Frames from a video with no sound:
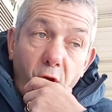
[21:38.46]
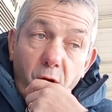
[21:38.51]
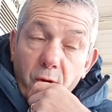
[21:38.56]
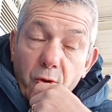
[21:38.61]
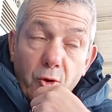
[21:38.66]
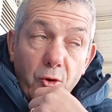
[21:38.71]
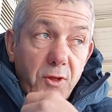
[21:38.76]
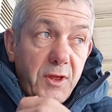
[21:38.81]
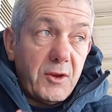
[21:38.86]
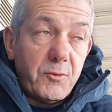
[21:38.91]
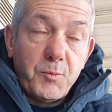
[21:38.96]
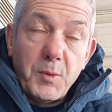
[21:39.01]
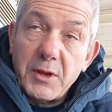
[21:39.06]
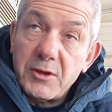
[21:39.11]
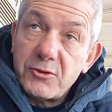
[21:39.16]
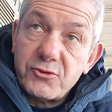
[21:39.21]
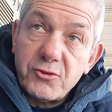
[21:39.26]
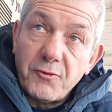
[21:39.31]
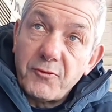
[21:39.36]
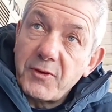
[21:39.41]
Oh, it'd be
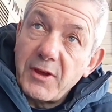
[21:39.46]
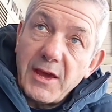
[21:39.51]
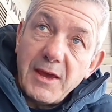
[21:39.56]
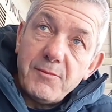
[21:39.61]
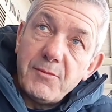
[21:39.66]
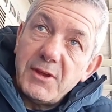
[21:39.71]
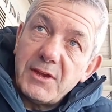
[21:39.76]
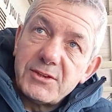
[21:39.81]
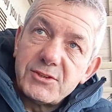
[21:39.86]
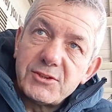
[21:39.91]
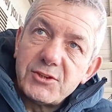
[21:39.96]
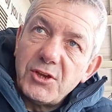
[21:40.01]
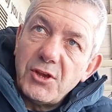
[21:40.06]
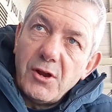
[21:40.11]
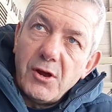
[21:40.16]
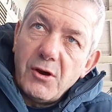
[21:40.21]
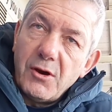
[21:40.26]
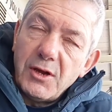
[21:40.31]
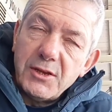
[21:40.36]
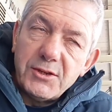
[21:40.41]
a tough game this.
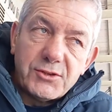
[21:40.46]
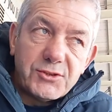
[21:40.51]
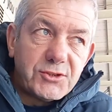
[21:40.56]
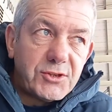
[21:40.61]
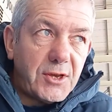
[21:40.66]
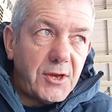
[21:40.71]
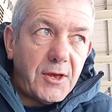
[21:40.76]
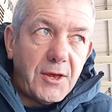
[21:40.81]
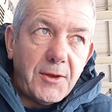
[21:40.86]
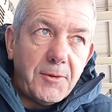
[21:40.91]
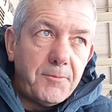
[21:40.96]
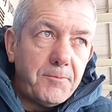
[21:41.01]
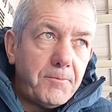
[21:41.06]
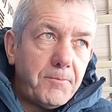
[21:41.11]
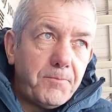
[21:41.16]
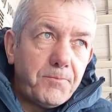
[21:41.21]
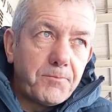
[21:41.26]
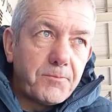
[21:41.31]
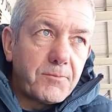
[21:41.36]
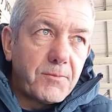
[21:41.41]
It's
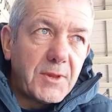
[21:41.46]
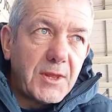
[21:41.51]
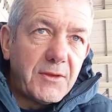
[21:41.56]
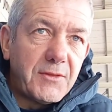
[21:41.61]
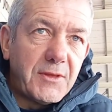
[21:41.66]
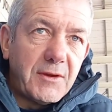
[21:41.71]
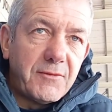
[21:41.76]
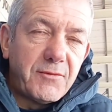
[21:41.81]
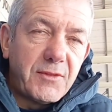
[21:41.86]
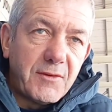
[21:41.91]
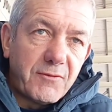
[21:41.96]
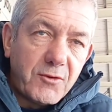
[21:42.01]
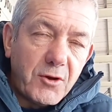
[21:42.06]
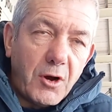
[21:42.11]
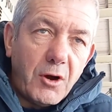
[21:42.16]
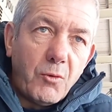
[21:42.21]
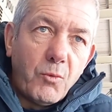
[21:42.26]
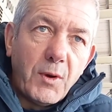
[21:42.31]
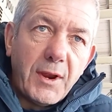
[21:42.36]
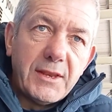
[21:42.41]
they've
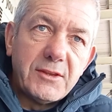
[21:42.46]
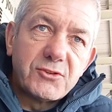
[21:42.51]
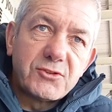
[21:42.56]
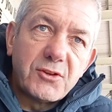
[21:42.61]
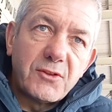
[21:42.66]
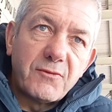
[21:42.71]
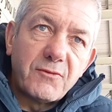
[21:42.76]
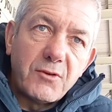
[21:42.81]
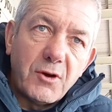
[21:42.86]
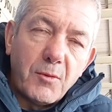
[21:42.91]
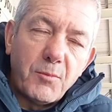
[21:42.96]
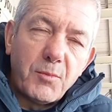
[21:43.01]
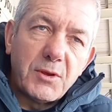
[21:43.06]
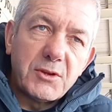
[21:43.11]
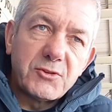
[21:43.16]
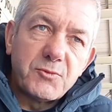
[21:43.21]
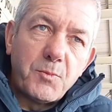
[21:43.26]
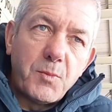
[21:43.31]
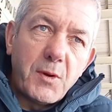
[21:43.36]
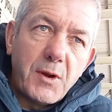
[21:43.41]
got a win, so they've got a bit
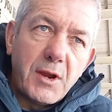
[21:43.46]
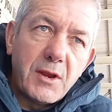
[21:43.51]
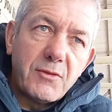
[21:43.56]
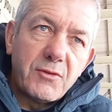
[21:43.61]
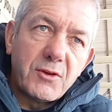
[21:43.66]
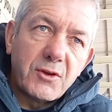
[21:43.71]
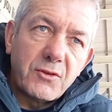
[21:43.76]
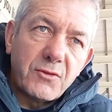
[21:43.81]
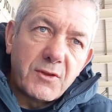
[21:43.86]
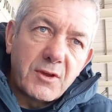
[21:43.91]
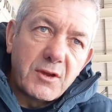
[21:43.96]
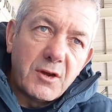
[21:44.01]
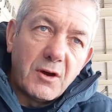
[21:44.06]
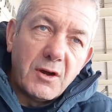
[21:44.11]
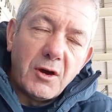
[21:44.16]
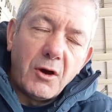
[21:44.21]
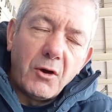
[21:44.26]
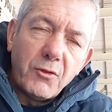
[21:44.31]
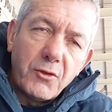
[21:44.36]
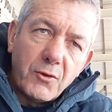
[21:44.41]
of spirit.
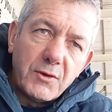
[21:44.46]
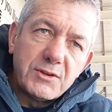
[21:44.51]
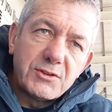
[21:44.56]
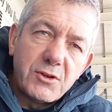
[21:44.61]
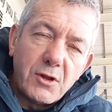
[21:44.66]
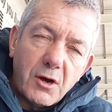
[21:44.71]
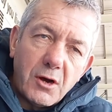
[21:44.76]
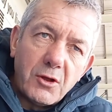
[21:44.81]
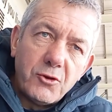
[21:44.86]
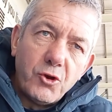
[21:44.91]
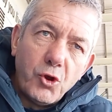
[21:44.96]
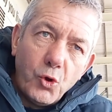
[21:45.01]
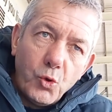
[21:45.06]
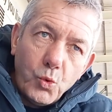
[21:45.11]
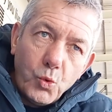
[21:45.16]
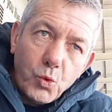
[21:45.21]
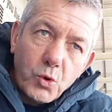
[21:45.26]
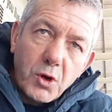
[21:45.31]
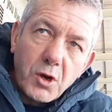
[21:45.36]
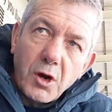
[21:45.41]
Although he's not a
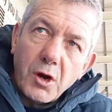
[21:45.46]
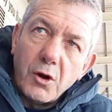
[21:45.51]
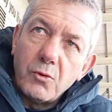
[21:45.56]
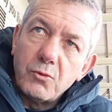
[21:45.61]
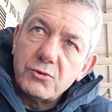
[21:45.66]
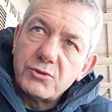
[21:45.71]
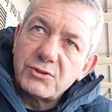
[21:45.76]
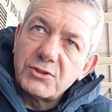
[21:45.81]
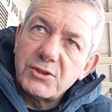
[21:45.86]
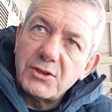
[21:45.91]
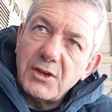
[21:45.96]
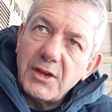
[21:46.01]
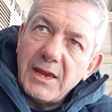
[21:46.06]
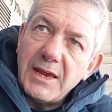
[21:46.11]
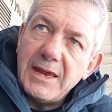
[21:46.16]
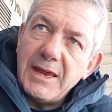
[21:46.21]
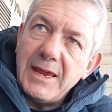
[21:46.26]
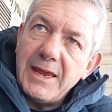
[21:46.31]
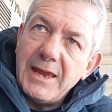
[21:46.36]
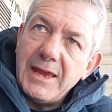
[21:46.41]
new coach,
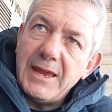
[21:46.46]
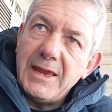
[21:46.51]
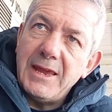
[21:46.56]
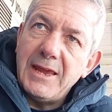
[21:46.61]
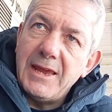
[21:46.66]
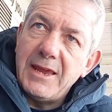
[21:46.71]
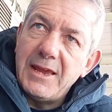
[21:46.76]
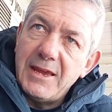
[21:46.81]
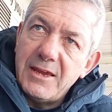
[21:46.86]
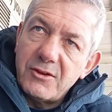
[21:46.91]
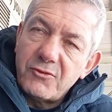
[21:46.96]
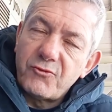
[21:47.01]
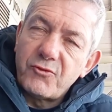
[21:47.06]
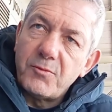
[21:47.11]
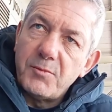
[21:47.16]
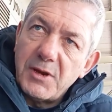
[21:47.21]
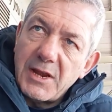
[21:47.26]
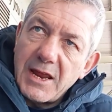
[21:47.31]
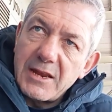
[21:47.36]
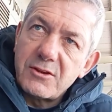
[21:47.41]
he is
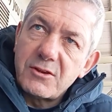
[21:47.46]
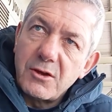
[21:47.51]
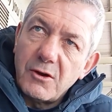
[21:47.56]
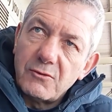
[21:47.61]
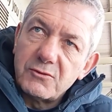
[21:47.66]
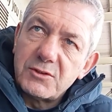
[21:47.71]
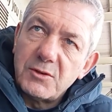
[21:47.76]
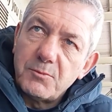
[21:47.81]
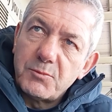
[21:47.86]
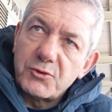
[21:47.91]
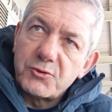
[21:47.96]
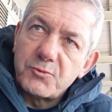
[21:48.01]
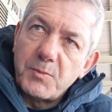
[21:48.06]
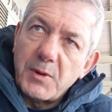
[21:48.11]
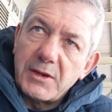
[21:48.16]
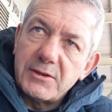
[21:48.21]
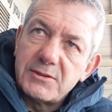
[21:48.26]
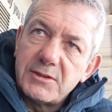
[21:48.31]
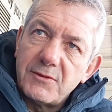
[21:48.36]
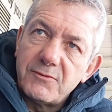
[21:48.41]
from an head coaching
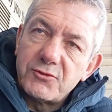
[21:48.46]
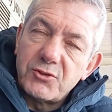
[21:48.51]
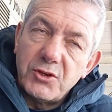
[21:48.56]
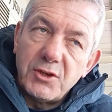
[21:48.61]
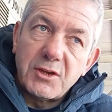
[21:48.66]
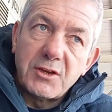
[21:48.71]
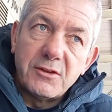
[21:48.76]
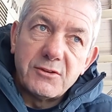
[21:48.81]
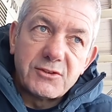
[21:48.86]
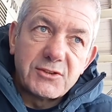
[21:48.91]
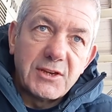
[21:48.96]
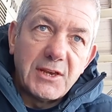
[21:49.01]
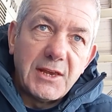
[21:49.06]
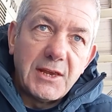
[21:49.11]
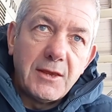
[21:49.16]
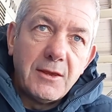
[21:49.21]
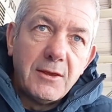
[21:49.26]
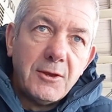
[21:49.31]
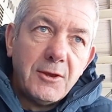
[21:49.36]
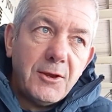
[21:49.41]
perspective. So you can
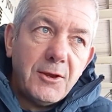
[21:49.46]
see